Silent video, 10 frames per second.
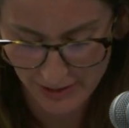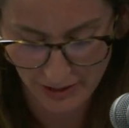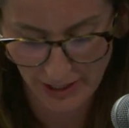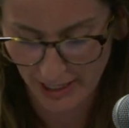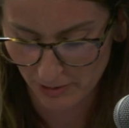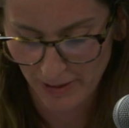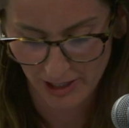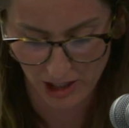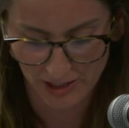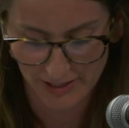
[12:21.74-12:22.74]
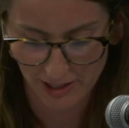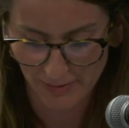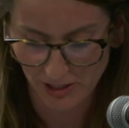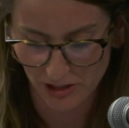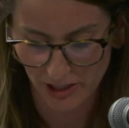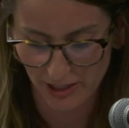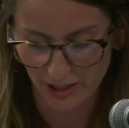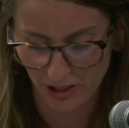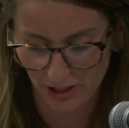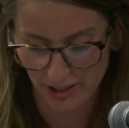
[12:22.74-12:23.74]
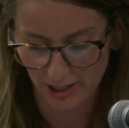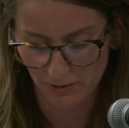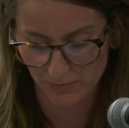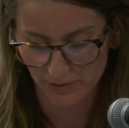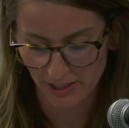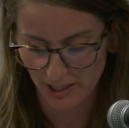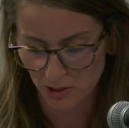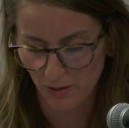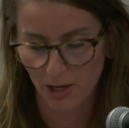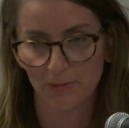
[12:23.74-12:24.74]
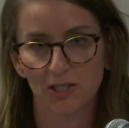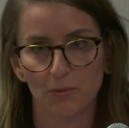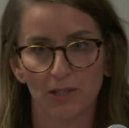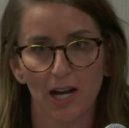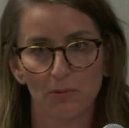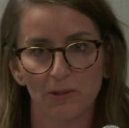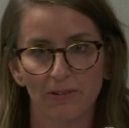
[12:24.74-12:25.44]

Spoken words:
like Mayor Garcia mentioned, in our city departments, we're now